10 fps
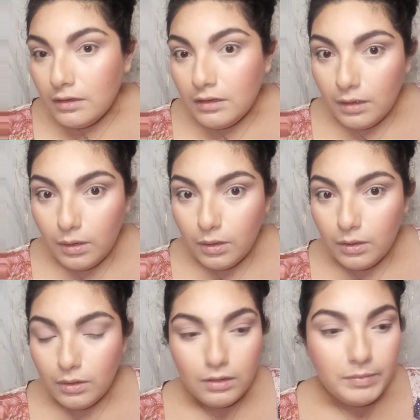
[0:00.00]

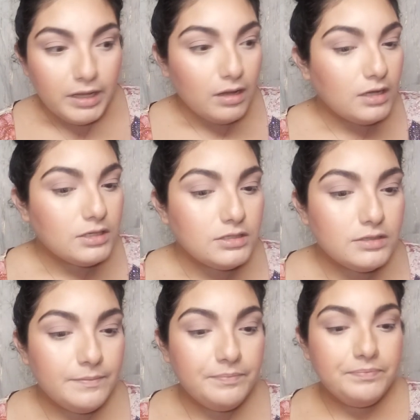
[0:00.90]
Oh my gosh.
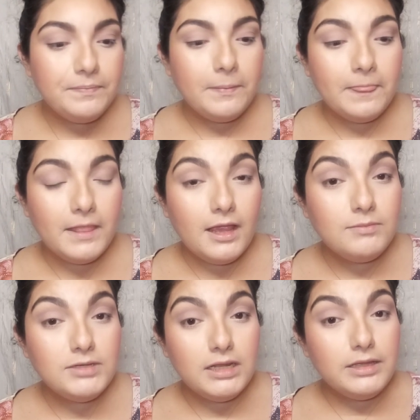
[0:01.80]
I'm
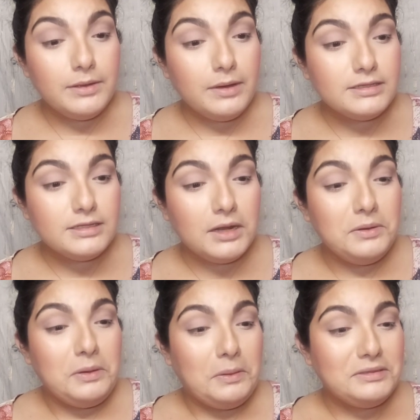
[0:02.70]
telling you guys, I don't
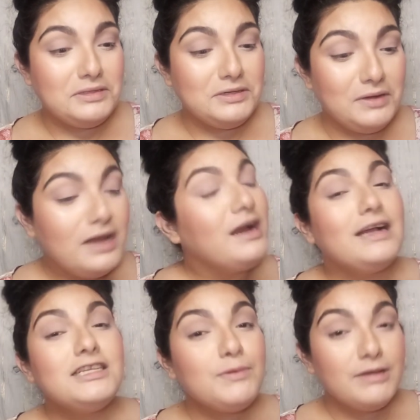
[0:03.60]
know what to do. I
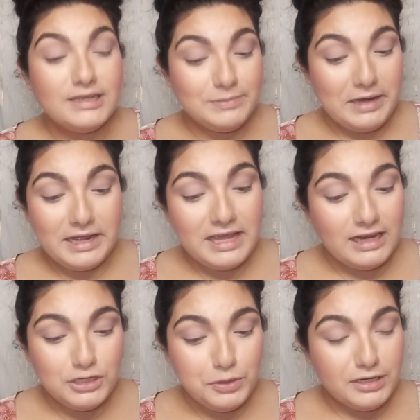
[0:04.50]
tell my husband, I can't
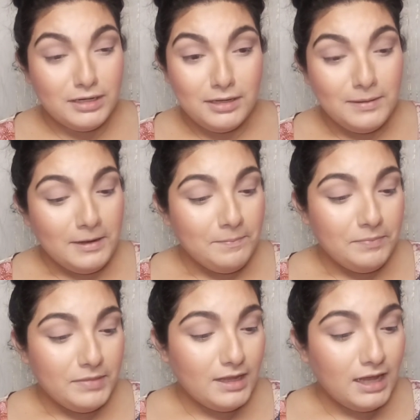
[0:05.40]
do it.
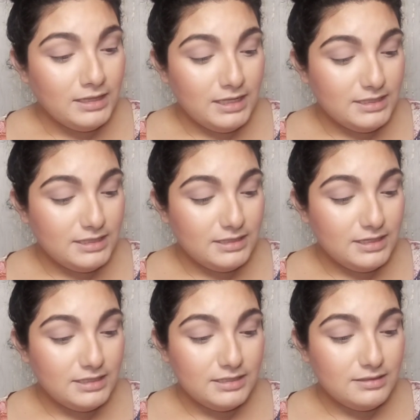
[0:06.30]
Not this,
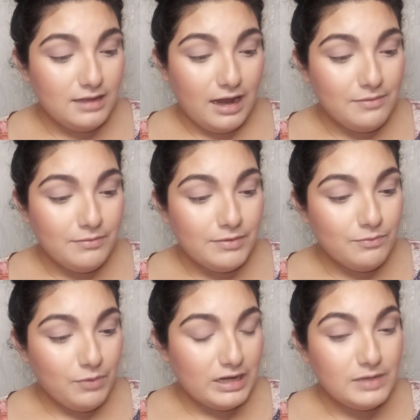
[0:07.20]
I'm
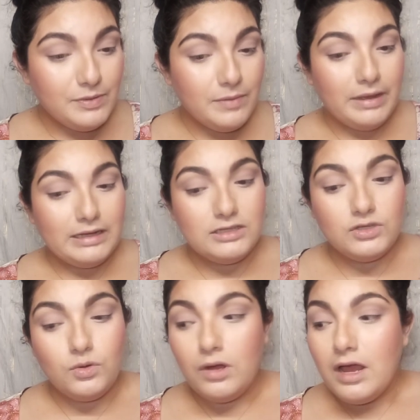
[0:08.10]
ready to put him back in
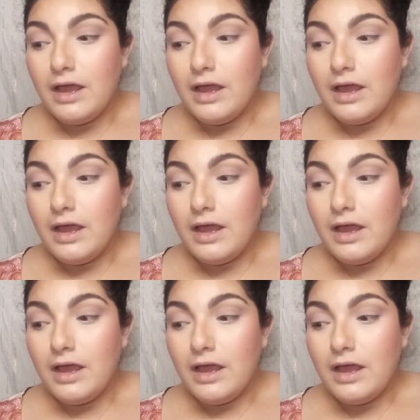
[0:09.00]
school.